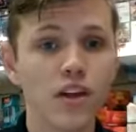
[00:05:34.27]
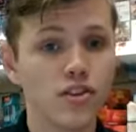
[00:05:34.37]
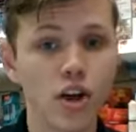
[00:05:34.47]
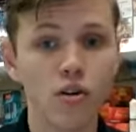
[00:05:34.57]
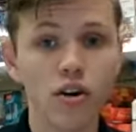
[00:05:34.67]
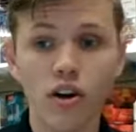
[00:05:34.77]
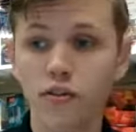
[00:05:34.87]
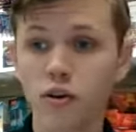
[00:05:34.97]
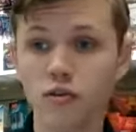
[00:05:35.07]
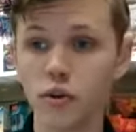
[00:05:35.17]
So, of
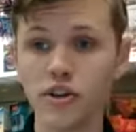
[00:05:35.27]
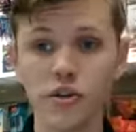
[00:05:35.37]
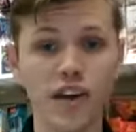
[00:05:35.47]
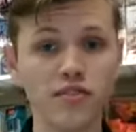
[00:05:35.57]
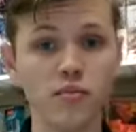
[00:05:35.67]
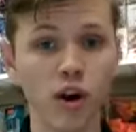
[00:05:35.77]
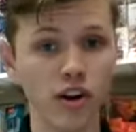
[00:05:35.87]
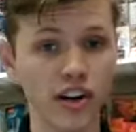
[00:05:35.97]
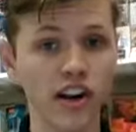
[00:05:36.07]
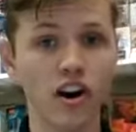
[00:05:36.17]
course, we do have some
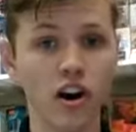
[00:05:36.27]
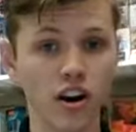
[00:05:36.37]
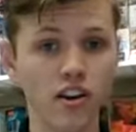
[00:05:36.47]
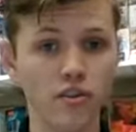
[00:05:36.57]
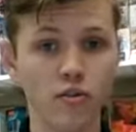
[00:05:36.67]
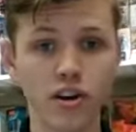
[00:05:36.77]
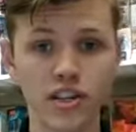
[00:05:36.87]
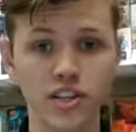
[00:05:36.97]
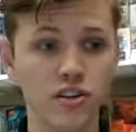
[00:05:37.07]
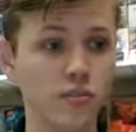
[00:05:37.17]
marketing on our end through our
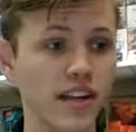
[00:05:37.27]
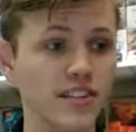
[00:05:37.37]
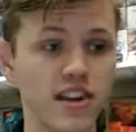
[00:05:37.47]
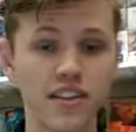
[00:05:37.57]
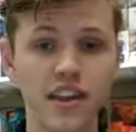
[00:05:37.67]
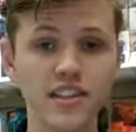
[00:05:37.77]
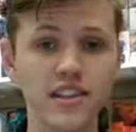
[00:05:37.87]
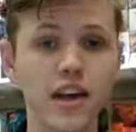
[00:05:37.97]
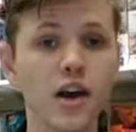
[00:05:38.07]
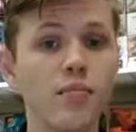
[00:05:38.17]
digital means on this,
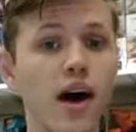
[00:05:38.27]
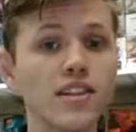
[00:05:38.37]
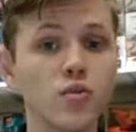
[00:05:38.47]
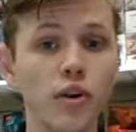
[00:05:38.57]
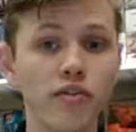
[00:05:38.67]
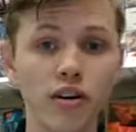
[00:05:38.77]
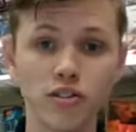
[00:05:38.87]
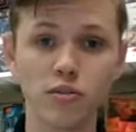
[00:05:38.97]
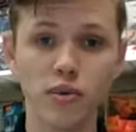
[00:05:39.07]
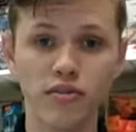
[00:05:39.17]
but we've
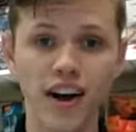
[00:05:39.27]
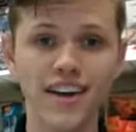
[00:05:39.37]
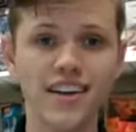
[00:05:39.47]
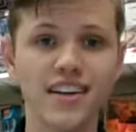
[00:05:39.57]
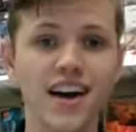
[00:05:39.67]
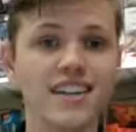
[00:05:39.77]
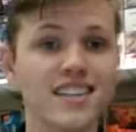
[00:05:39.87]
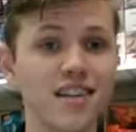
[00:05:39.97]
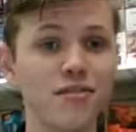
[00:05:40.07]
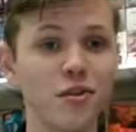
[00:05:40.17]
also provided
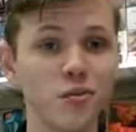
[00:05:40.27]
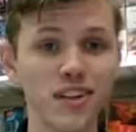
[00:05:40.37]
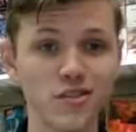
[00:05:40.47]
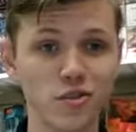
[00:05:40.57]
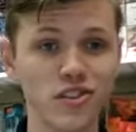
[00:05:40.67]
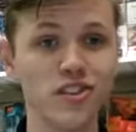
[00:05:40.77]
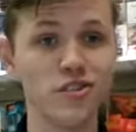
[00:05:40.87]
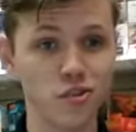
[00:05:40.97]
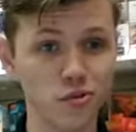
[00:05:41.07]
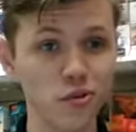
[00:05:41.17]
several
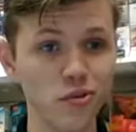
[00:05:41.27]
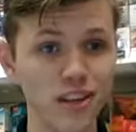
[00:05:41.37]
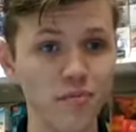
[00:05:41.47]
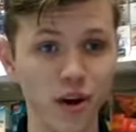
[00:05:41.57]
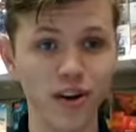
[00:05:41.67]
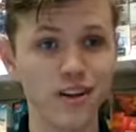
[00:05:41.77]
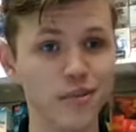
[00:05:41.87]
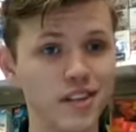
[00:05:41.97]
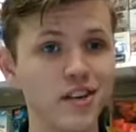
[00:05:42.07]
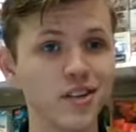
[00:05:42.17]
resources through the marketing
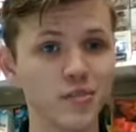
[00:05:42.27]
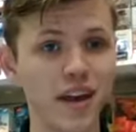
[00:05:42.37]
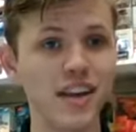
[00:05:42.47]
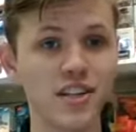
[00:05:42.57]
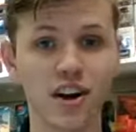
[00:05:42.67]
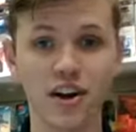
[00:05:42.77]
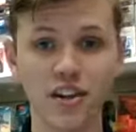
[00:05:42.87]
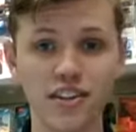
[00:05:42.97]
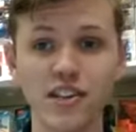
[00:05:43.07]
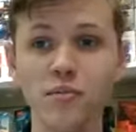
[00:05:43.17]
materials page on
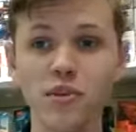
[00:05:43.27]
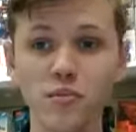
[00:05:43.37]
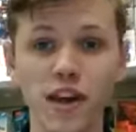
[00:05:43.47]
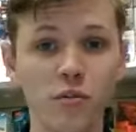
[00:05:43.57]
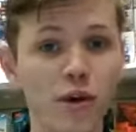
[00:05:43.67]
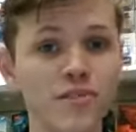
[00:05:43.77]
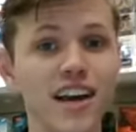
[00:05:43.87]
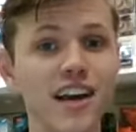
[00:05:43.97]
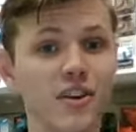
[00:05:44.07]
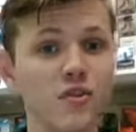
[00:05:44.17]
the WPN
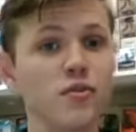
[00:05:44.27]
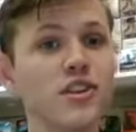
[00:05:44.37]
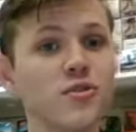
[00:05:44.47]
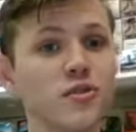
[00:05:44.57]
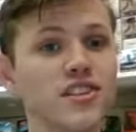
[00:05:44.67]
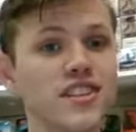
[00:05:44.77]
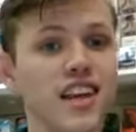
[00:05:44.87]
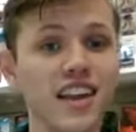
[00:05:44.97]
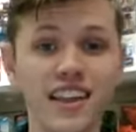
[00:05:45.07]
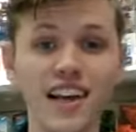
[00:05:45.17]
website under resources
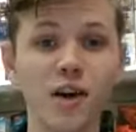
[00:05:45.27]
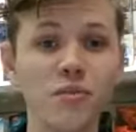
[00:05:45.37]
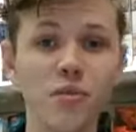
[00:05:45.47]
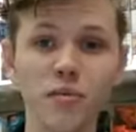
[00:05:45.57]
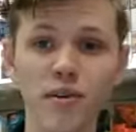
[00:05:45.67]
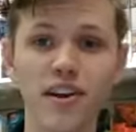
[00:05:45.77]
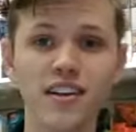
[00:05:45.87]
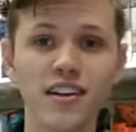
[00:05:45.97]
that can help you promote it.